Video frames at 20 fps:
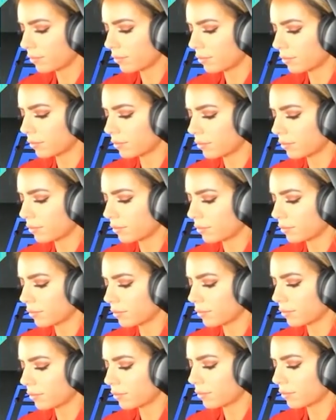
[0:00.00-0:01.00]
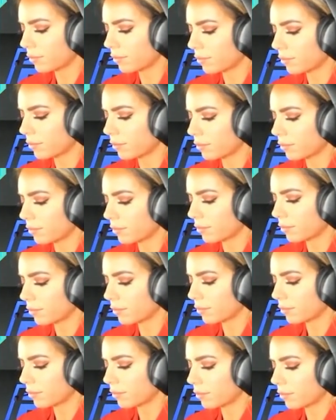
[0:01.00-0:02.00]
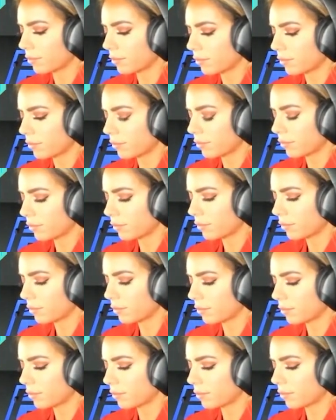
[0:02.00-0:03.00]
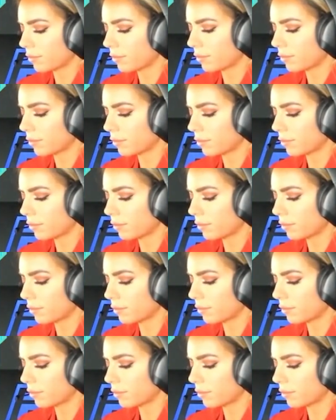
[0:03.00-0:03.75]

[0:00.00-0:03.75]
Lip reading: No one is speaking in this clip.